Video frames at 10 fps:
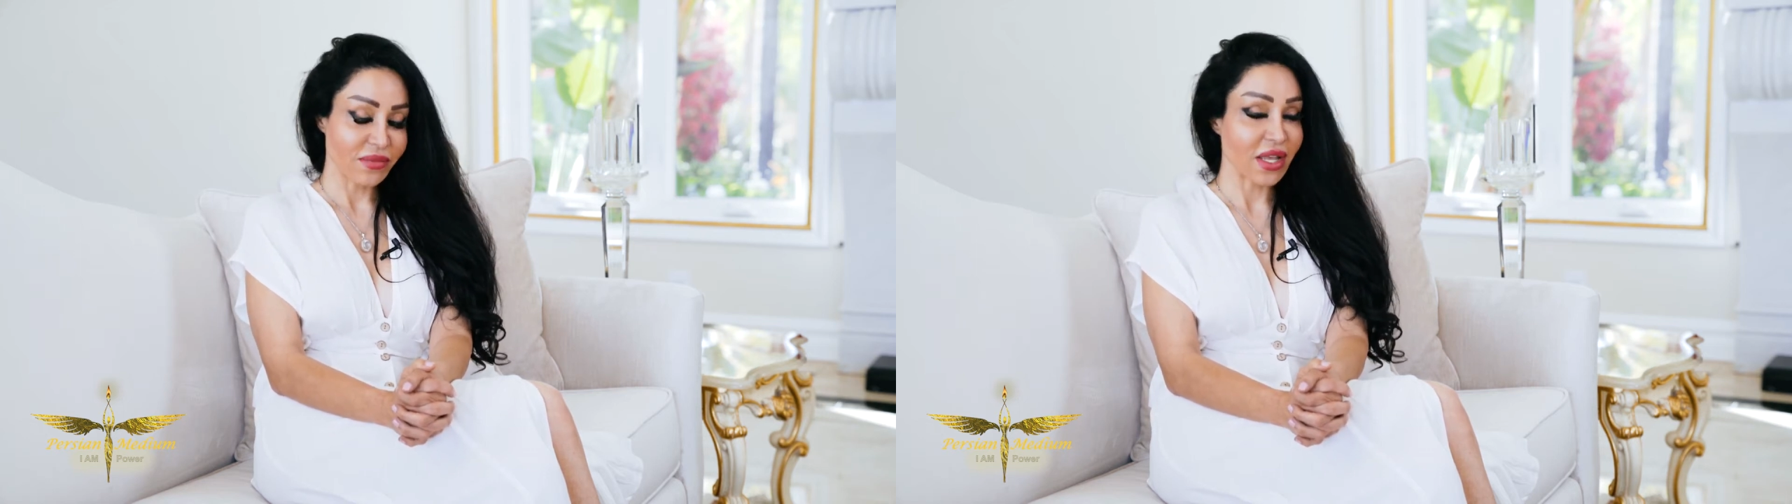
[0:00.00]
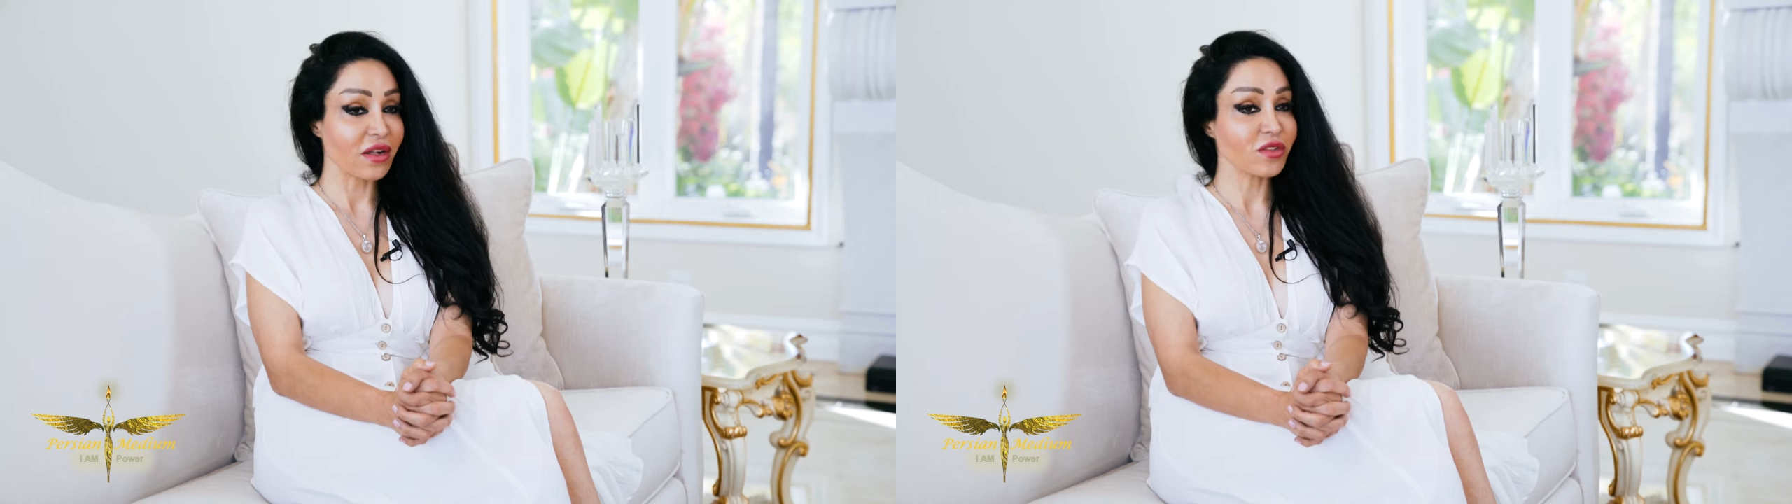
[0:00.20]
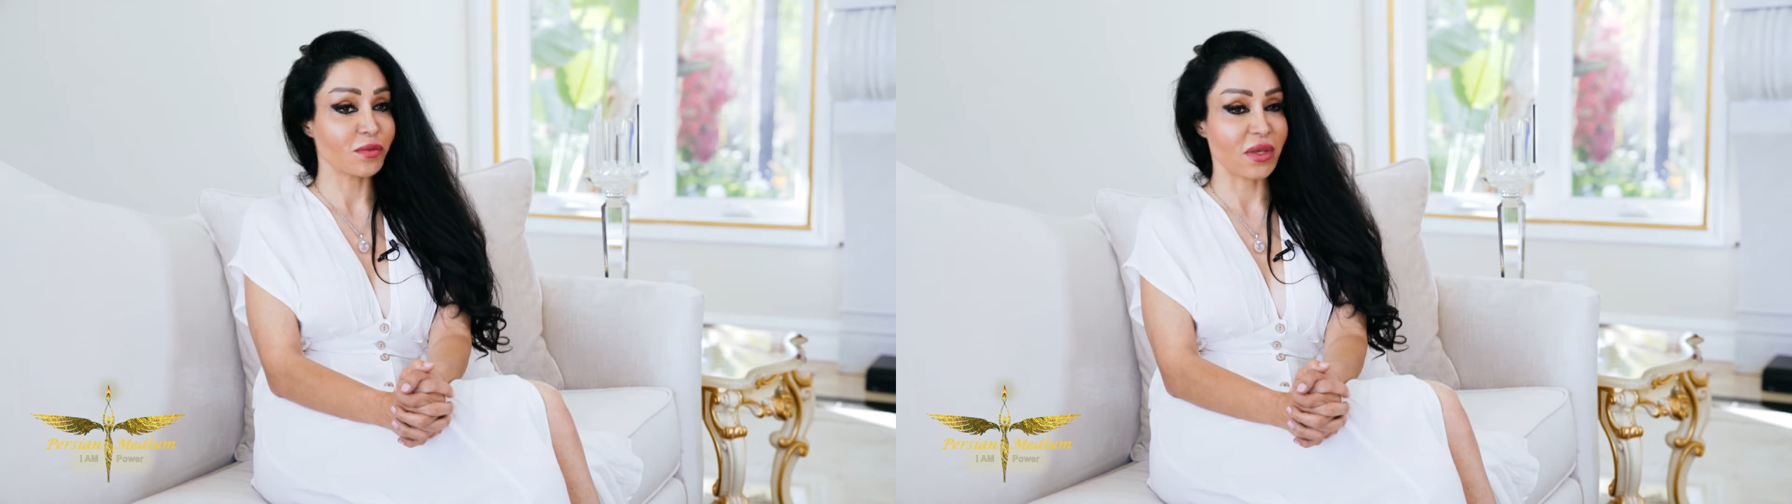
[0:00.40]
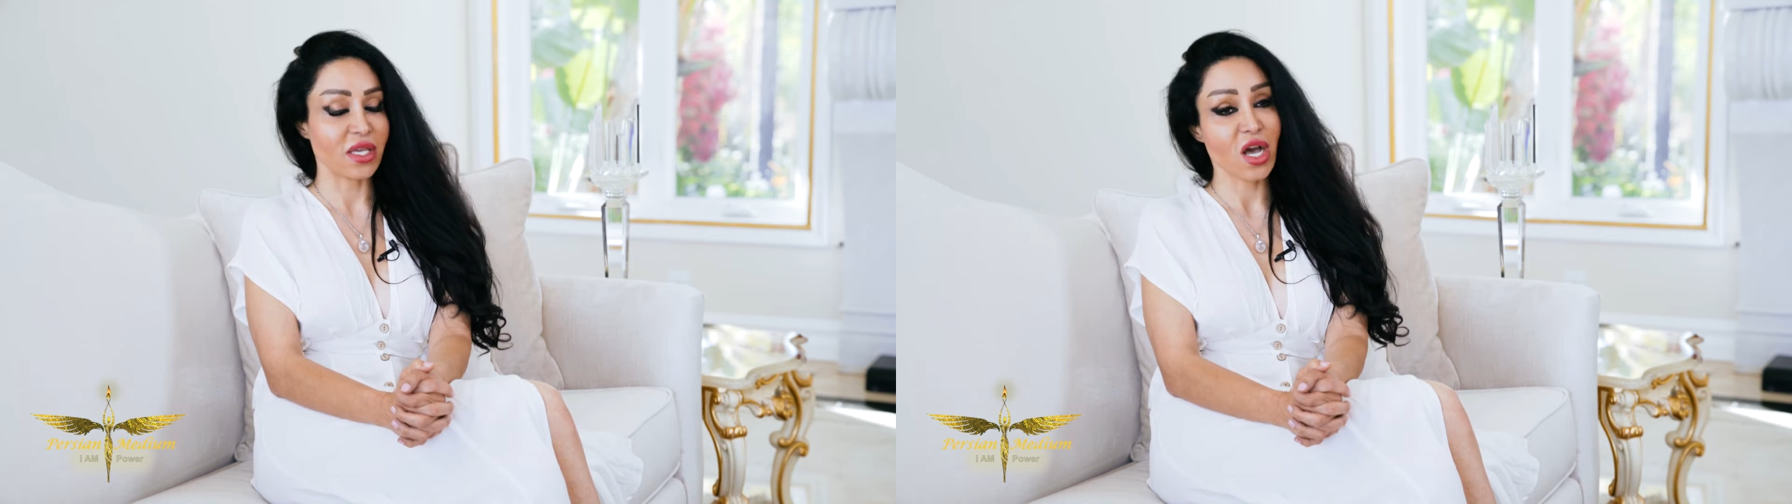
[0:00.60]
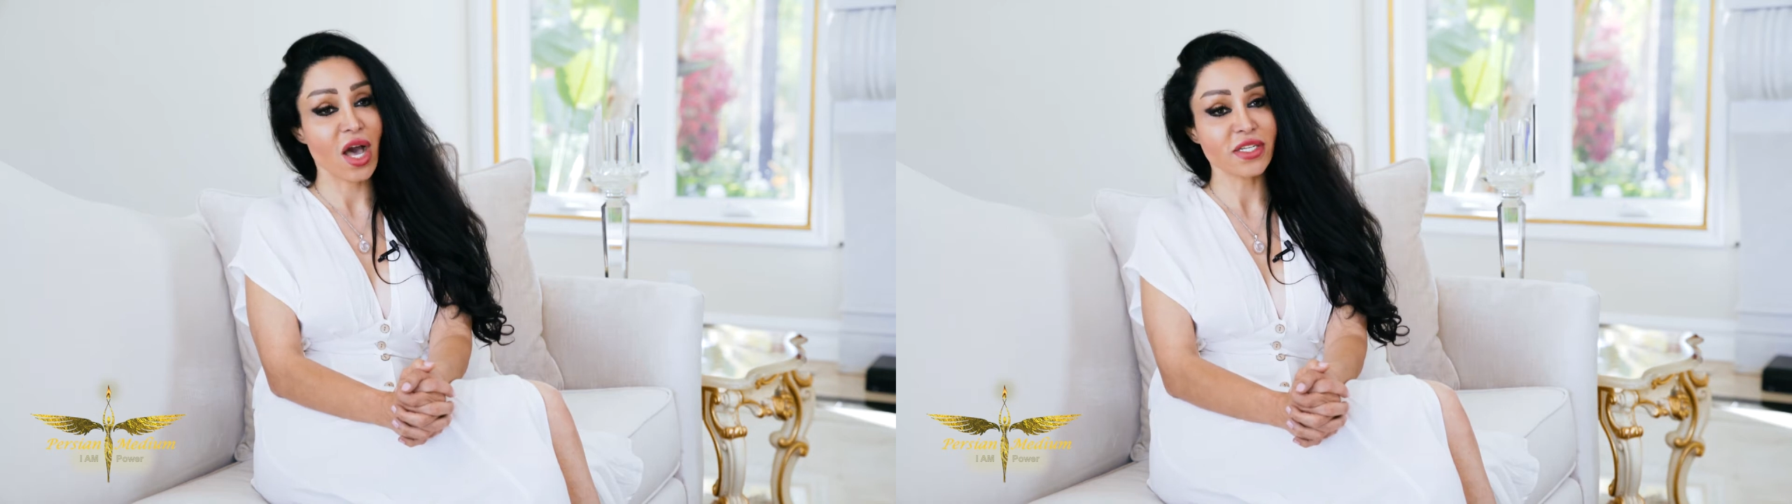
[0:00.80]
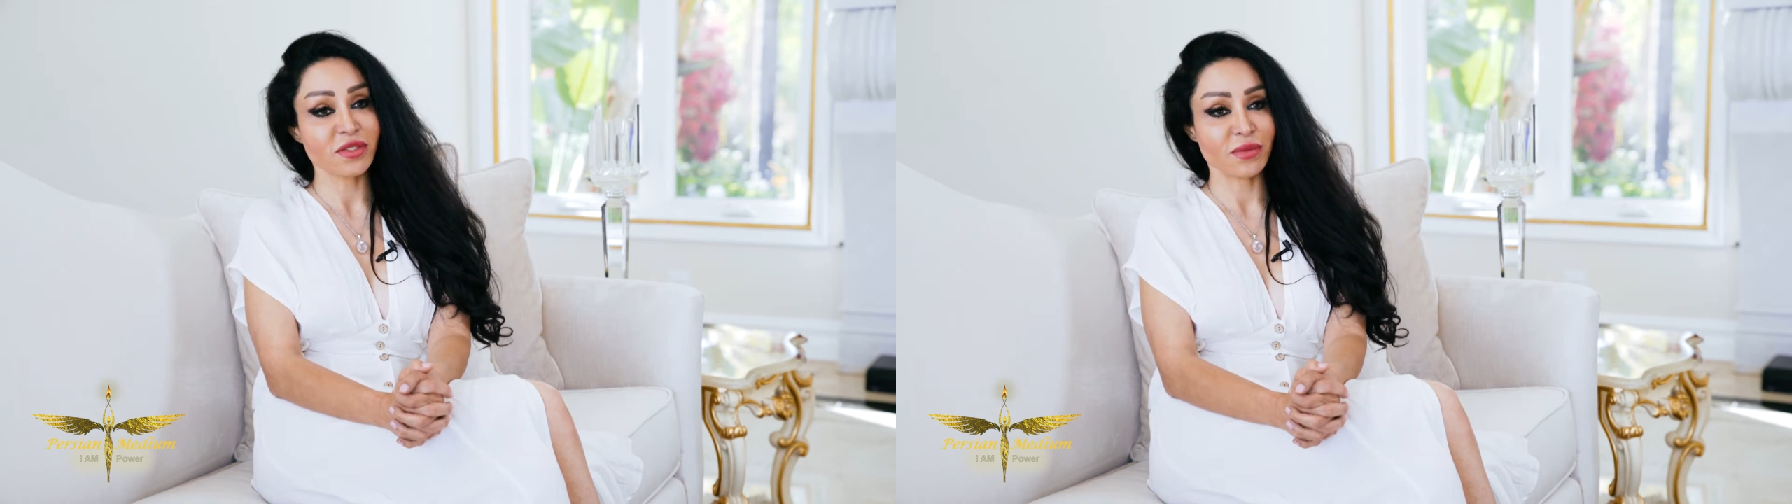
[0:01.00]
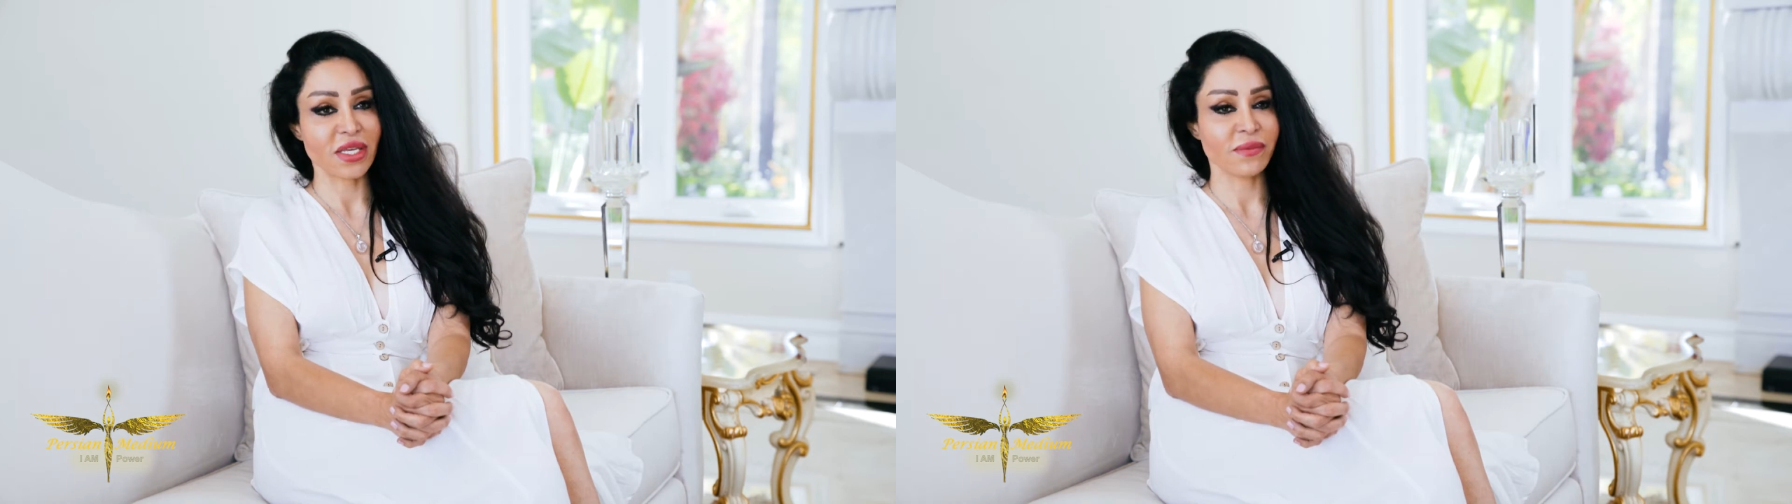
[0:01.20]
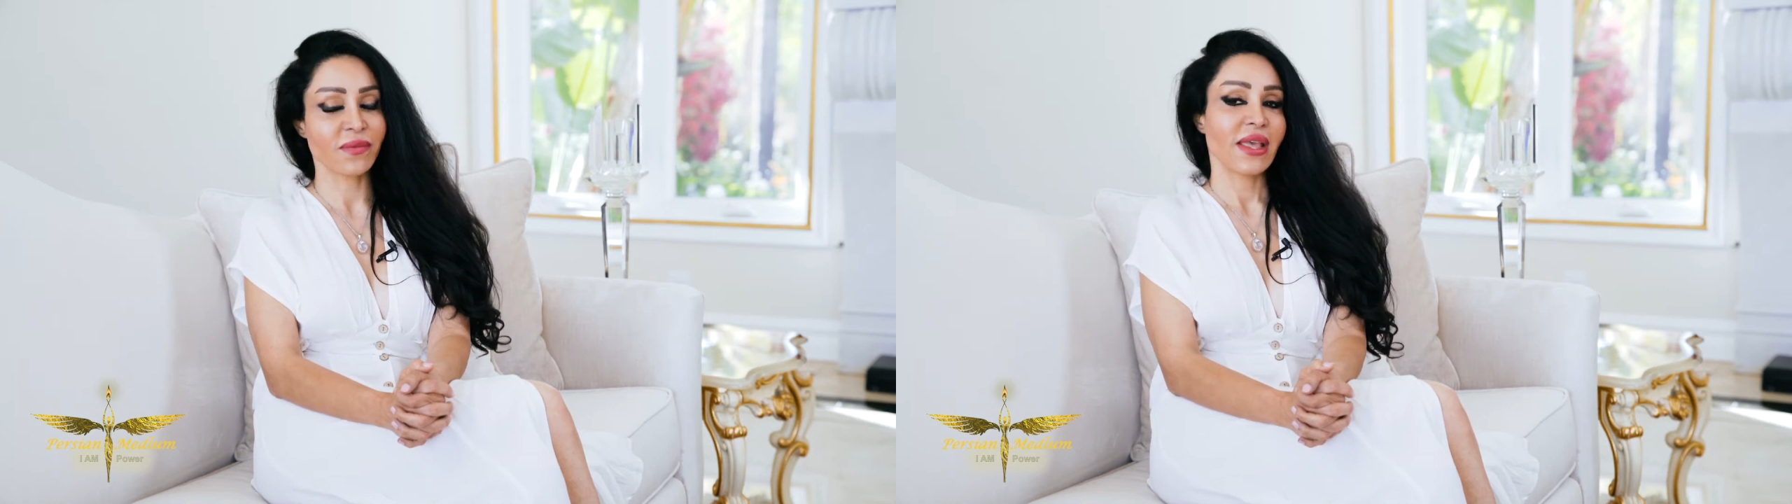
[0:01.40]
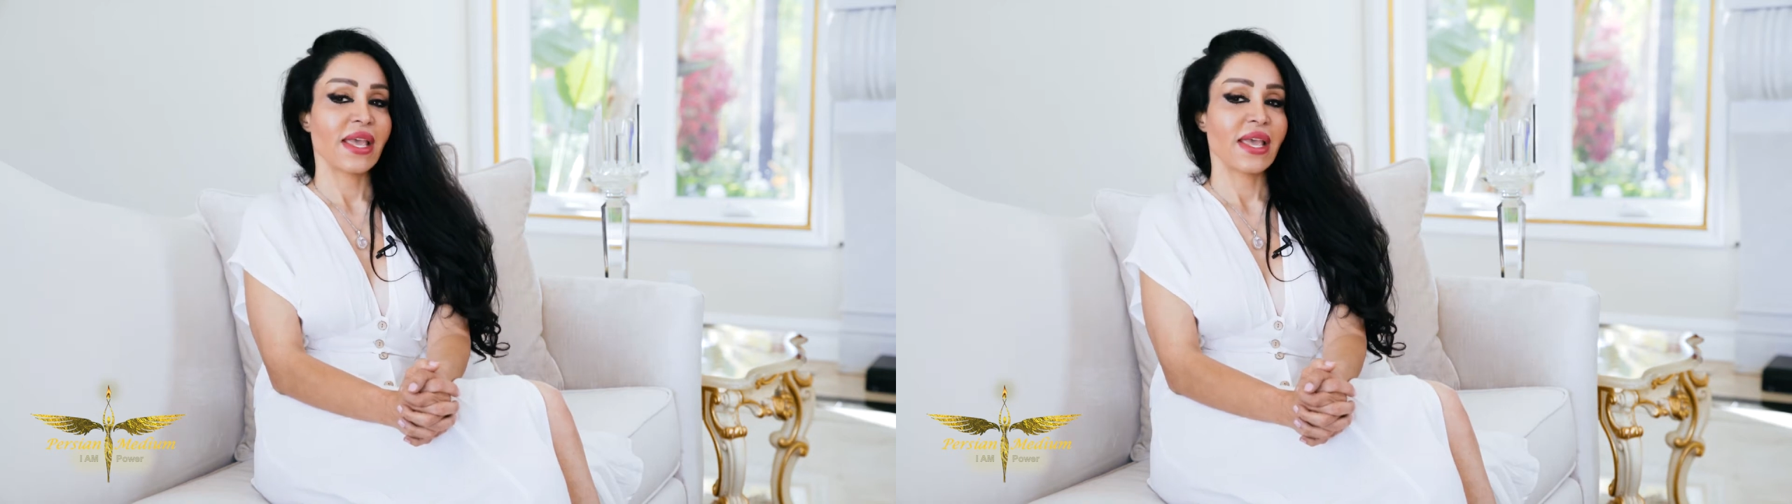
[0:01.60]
helped me, guide me,